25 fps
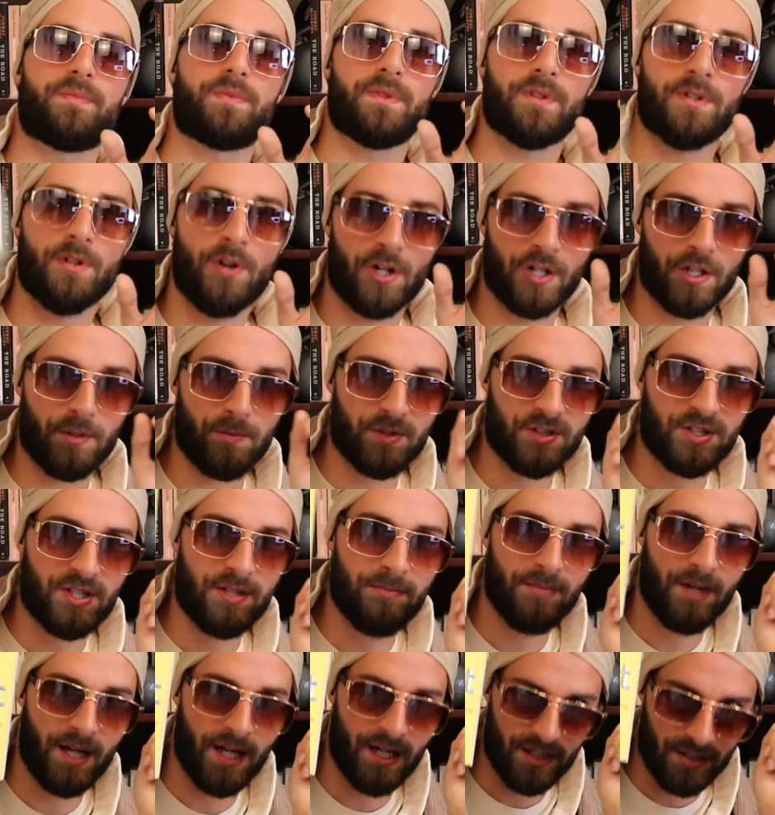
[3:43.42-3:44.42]
the arguments
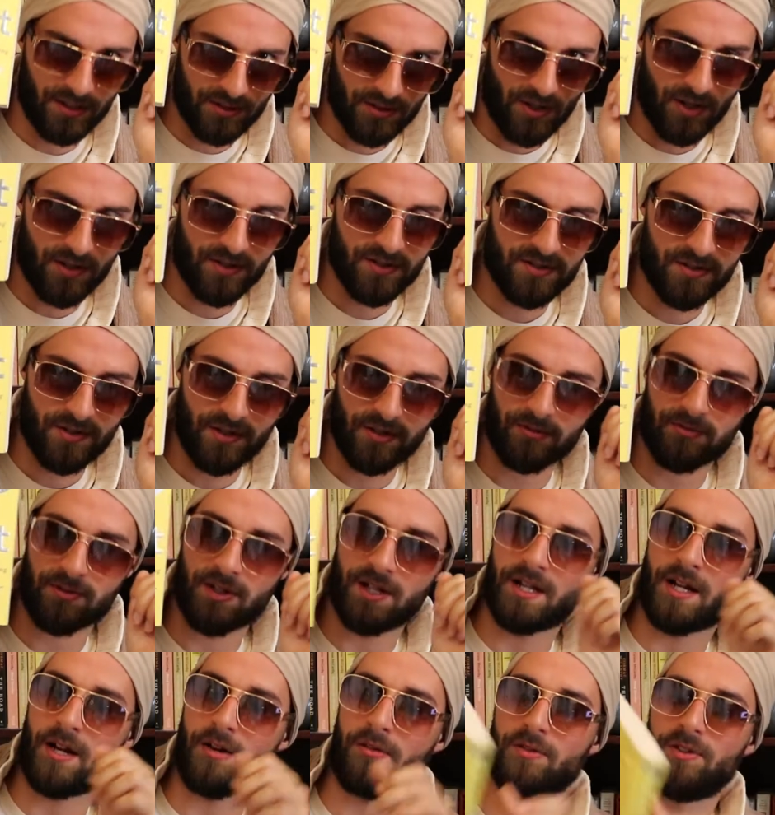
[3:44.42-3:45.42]
he made in God is Not
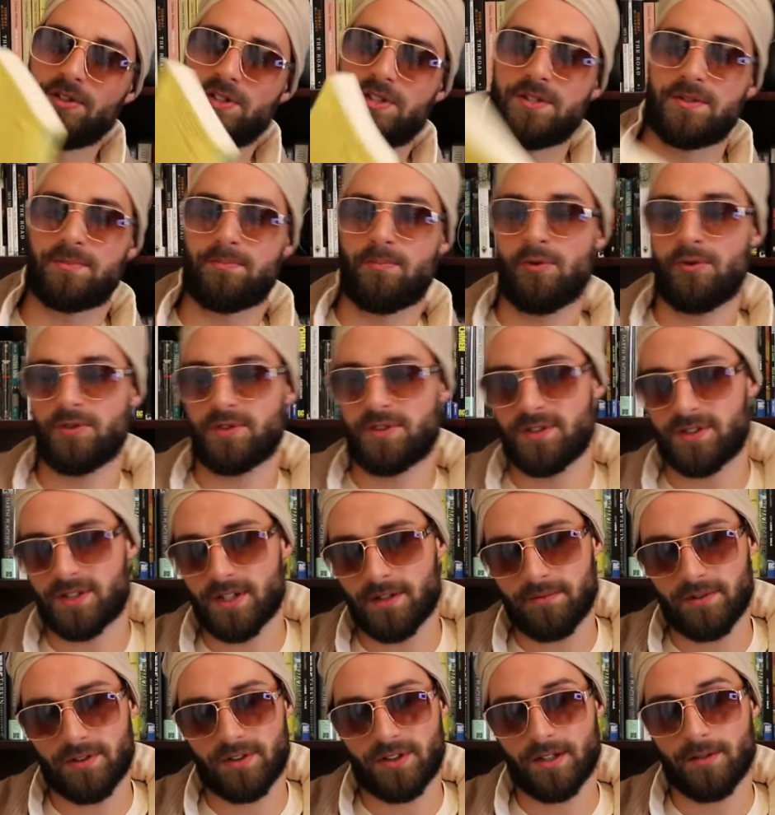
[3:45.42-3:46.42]
Great, How Religion Poisons
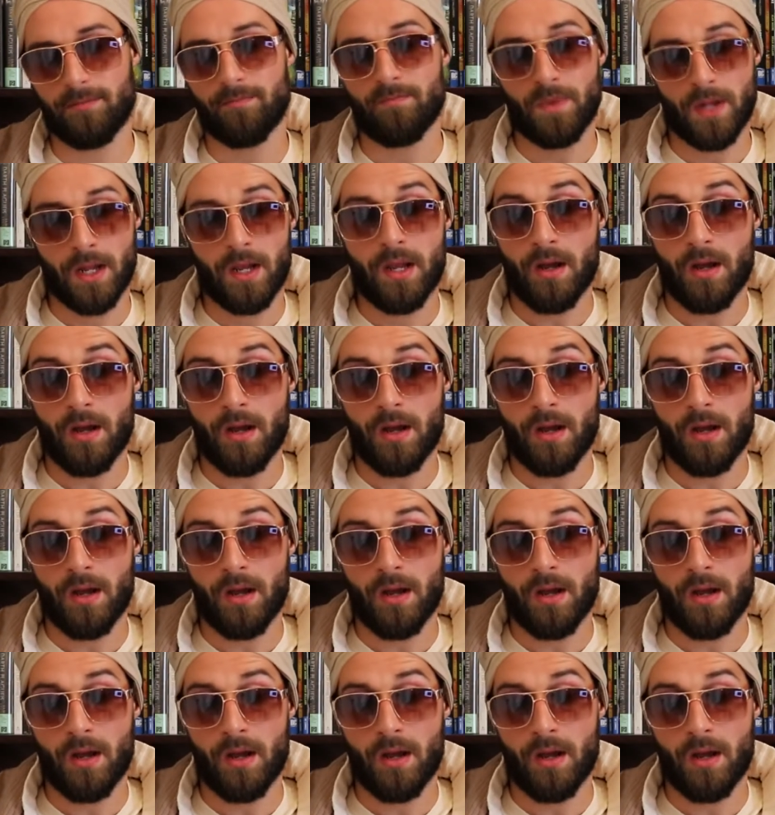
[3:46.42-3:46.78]
Everything,